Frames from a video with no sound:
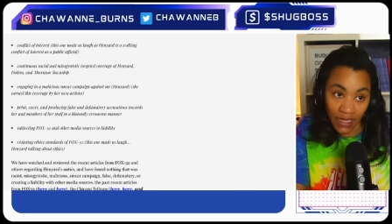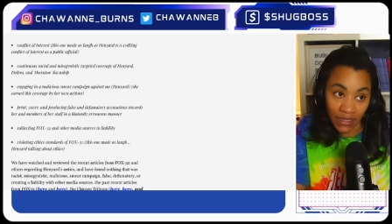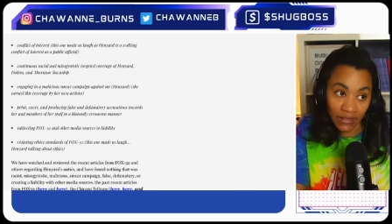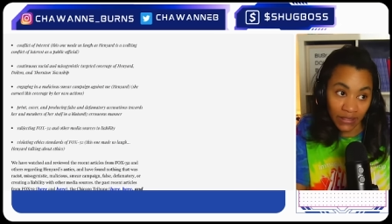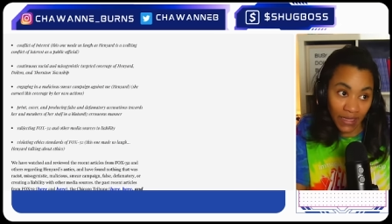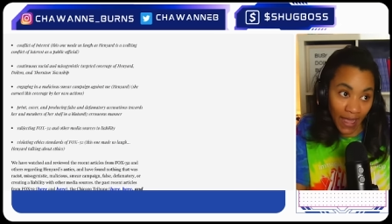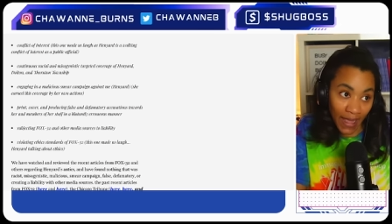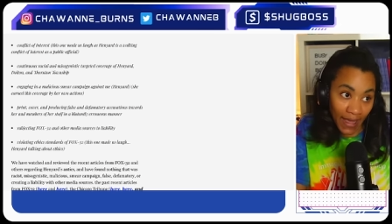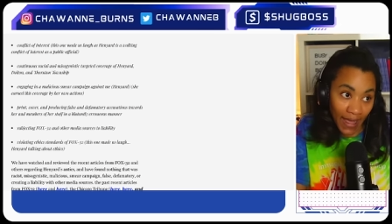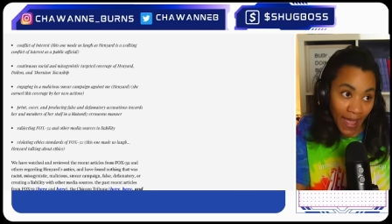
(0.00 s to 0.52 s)

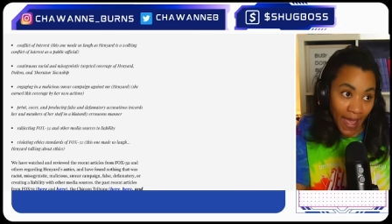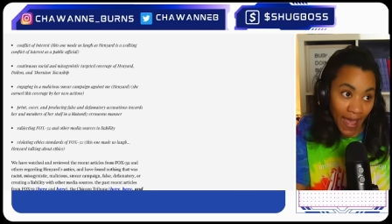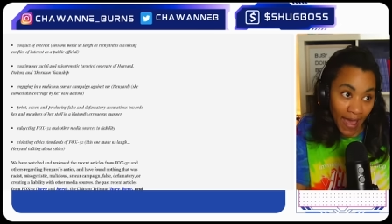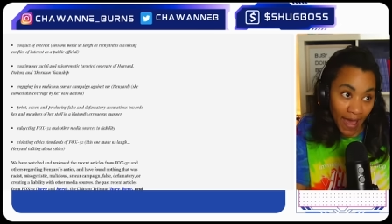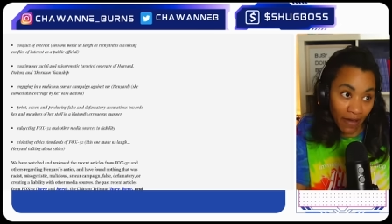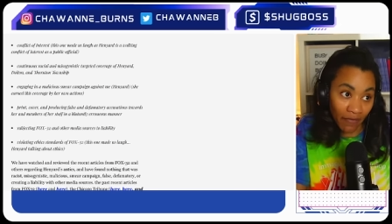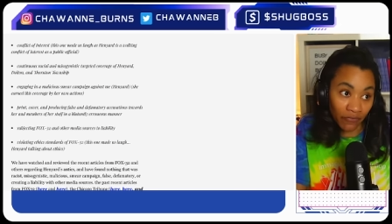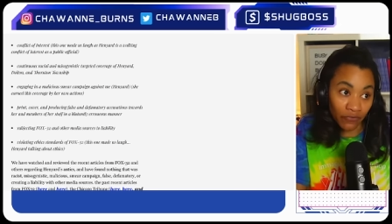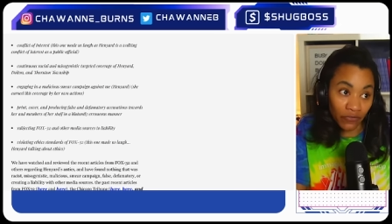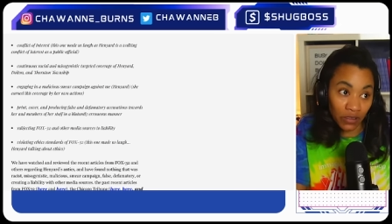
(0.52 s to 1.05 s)
They
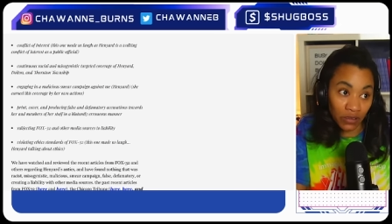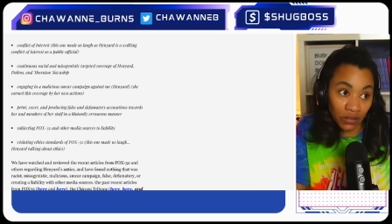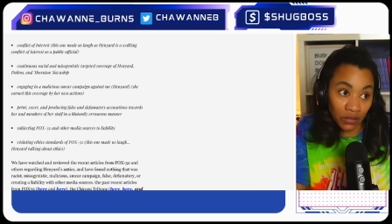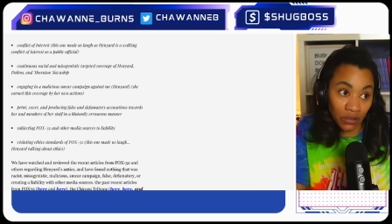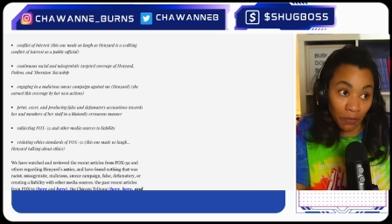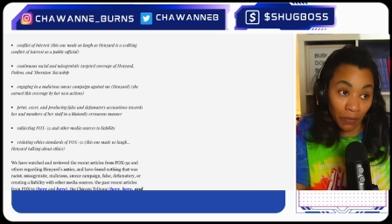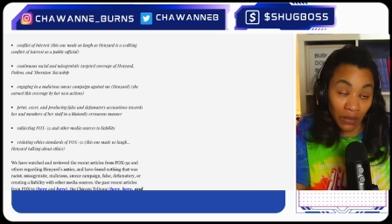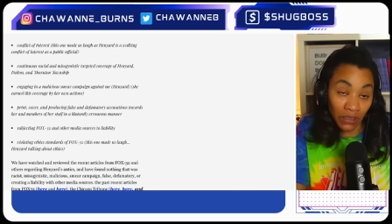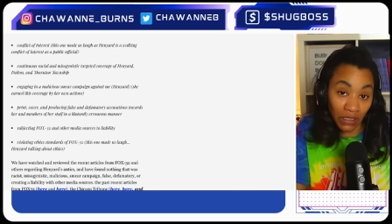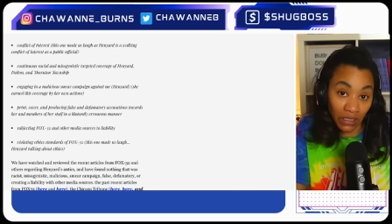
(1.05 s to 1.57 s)
have
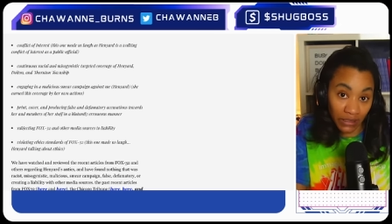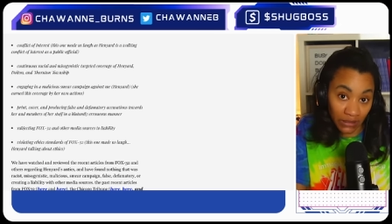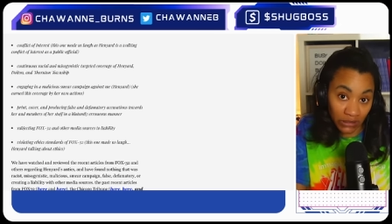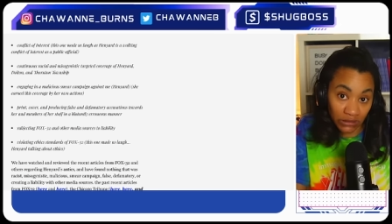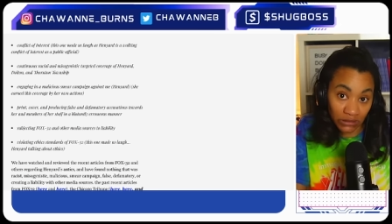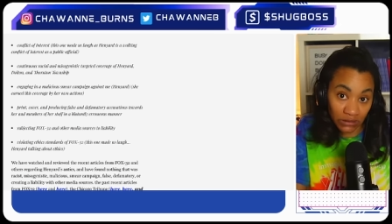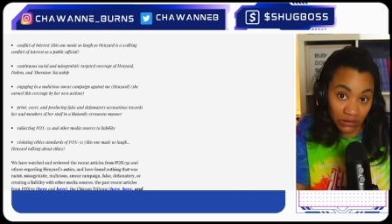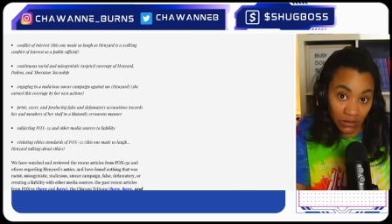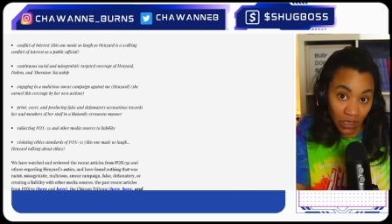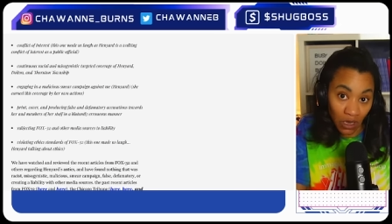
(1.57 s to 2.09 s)
the
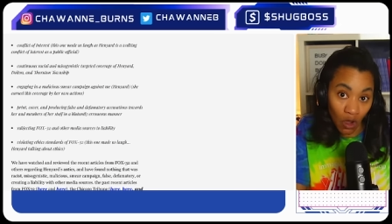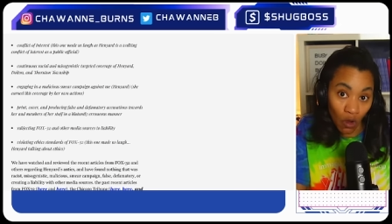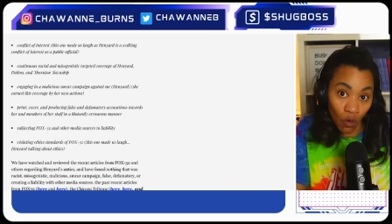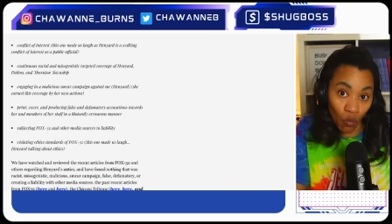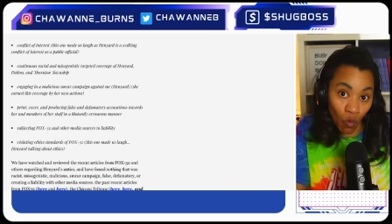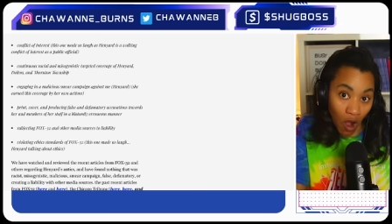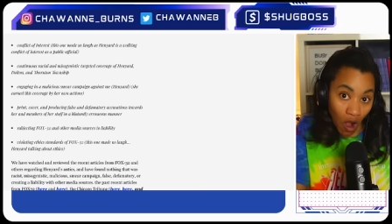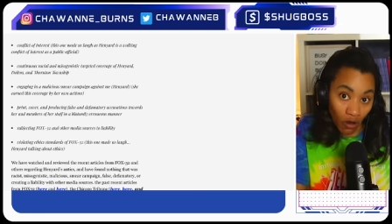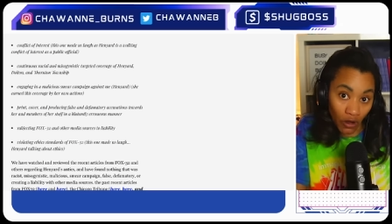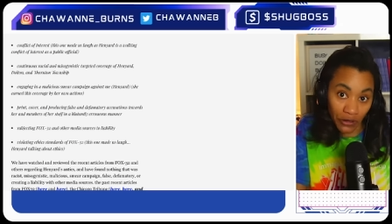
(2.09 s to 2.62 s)
police
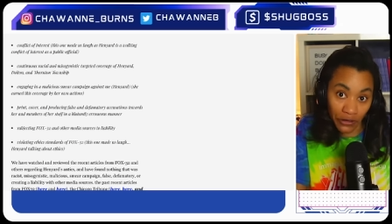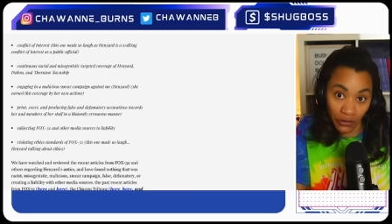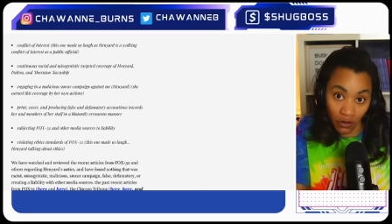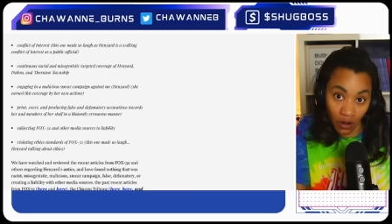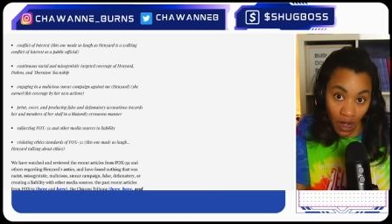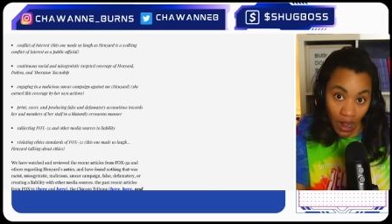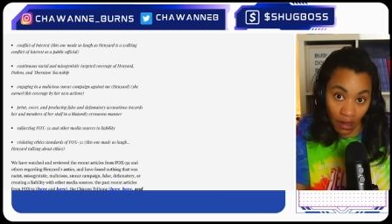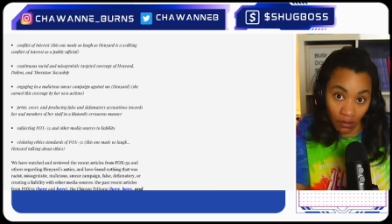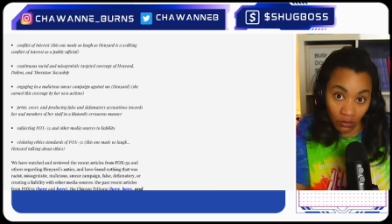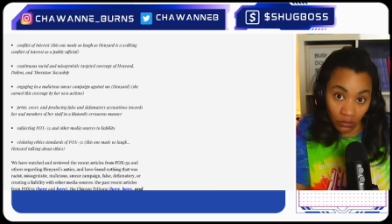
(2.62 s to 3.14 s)
walking her
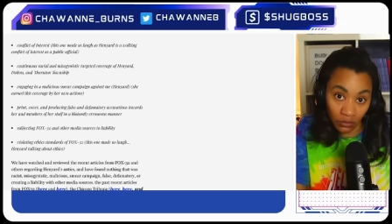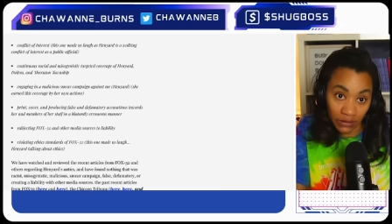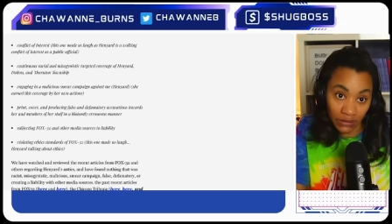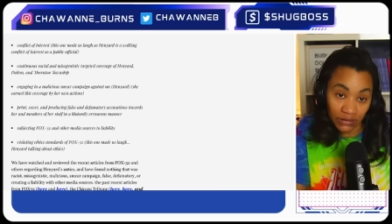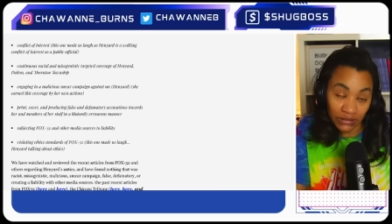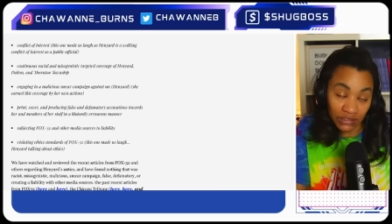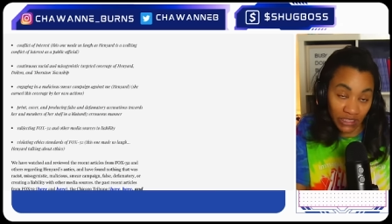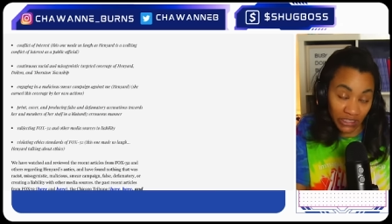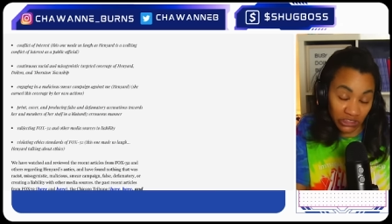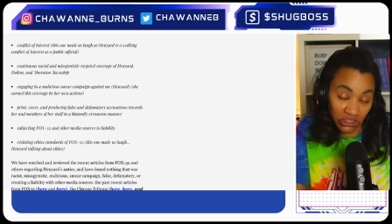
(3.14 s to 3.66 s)
out
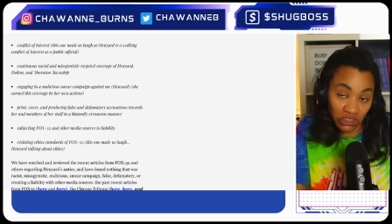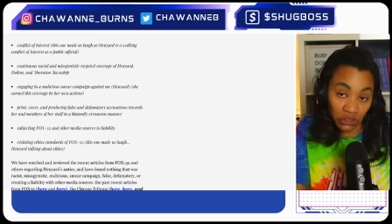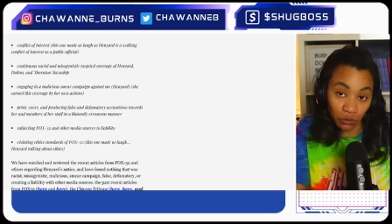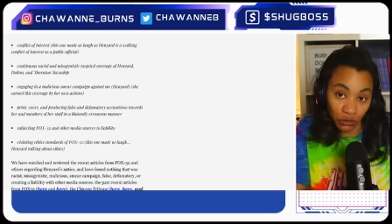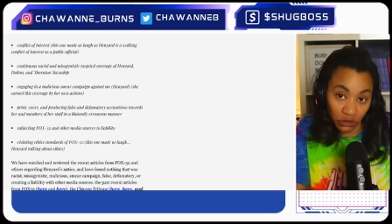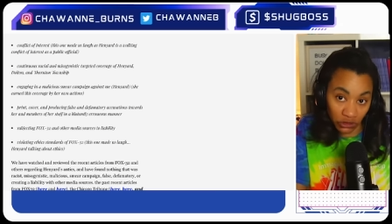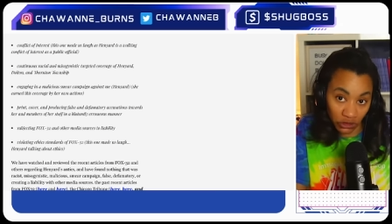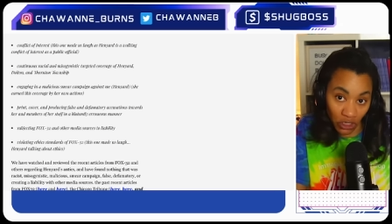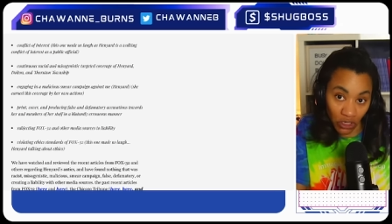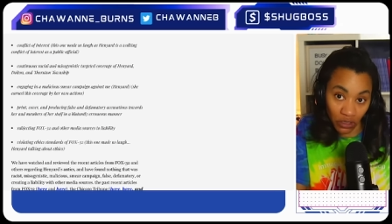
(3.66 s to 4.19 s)
saying she
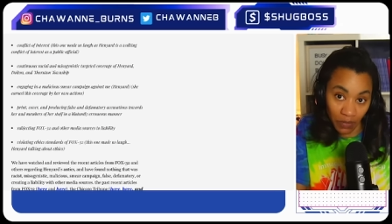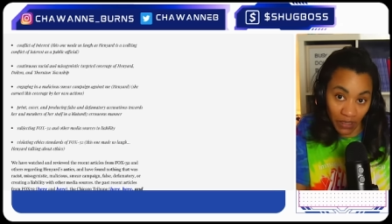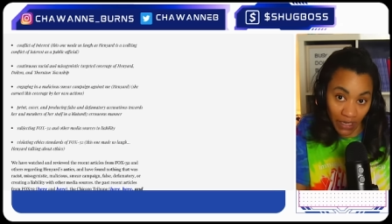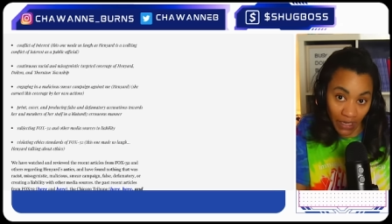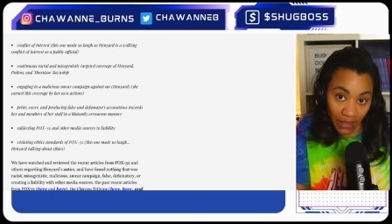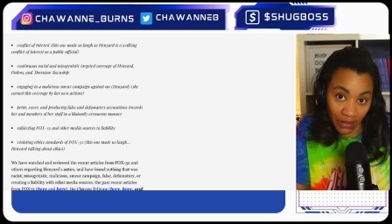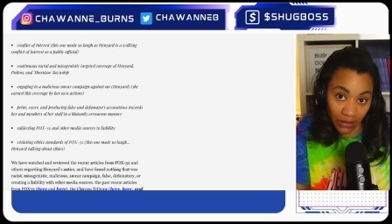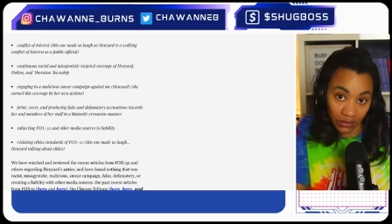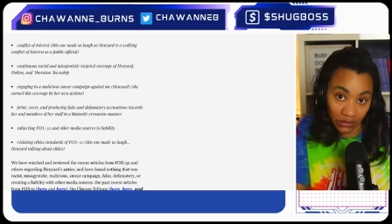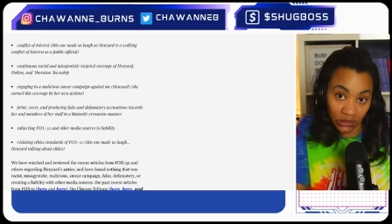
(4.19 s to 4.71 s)
was
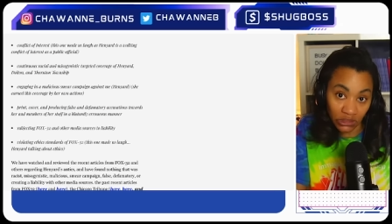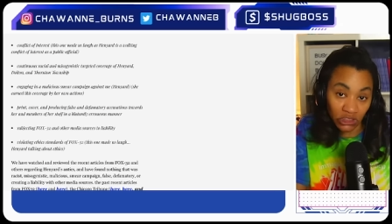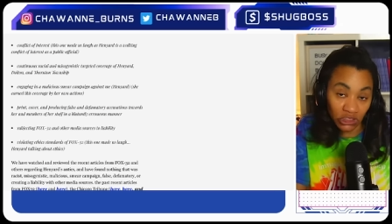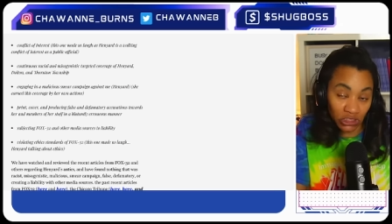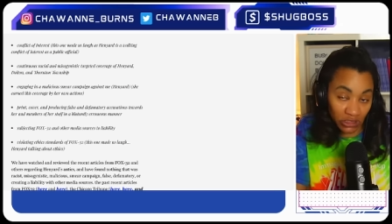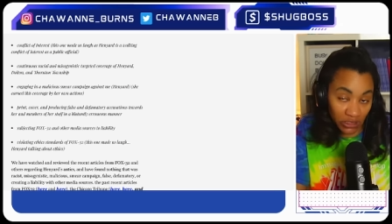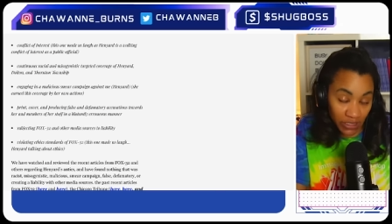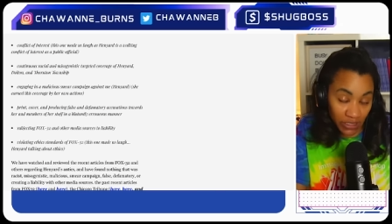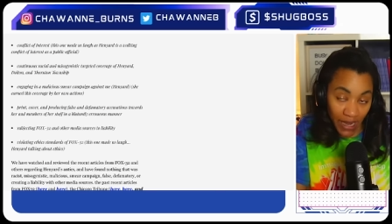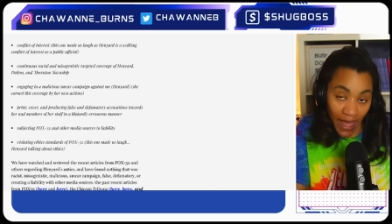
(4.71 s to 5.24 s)
terminated.
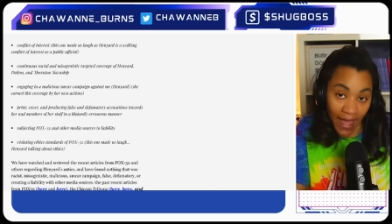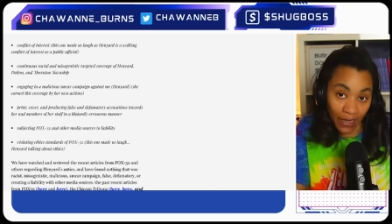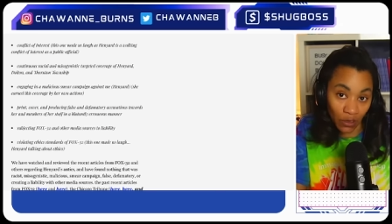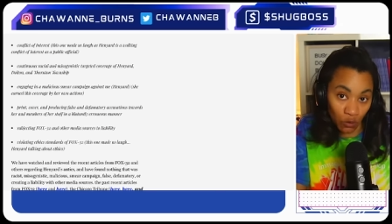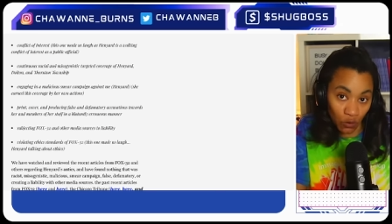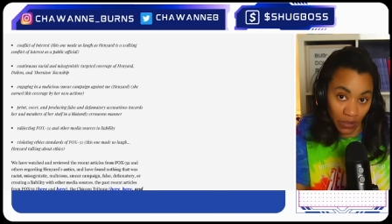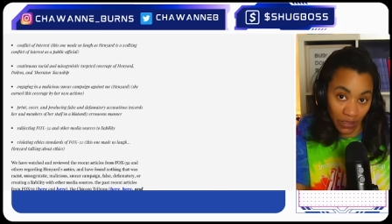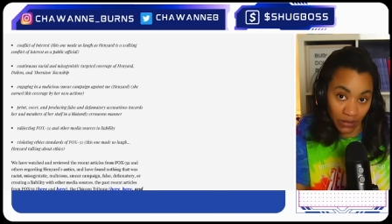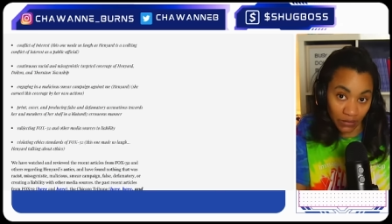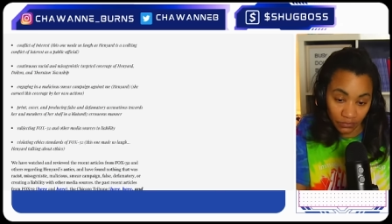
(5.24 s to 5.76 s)
She did not
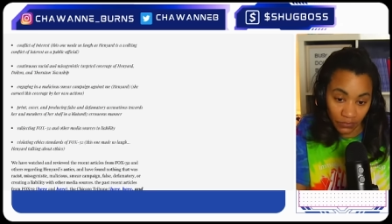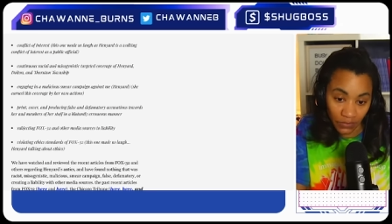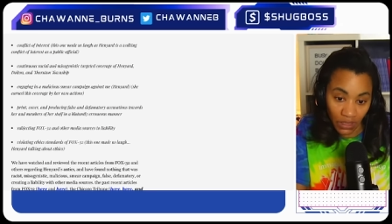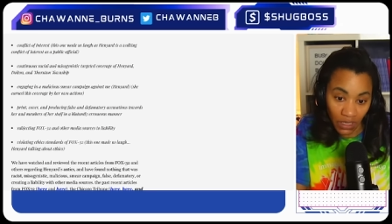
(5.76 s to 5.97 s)
quit.